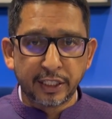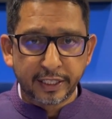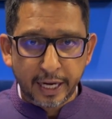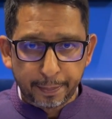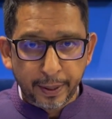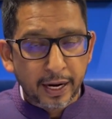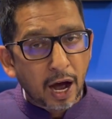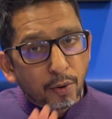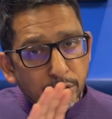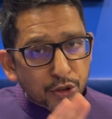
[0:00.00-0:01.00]
slip and
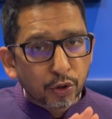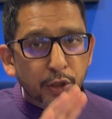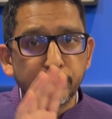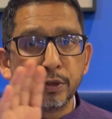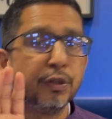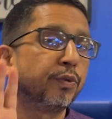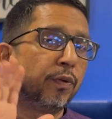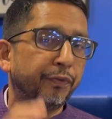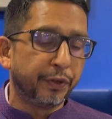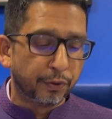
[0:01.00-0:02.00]
how it is going to be useful
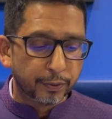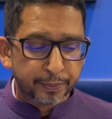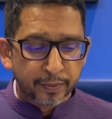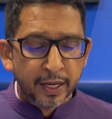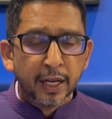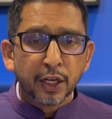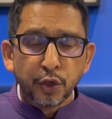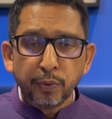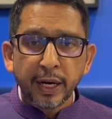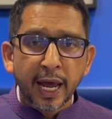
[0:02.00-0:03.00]
for you?
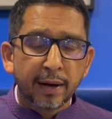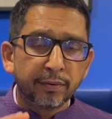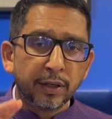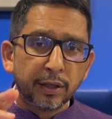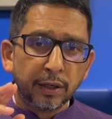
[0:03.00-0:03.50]
You will have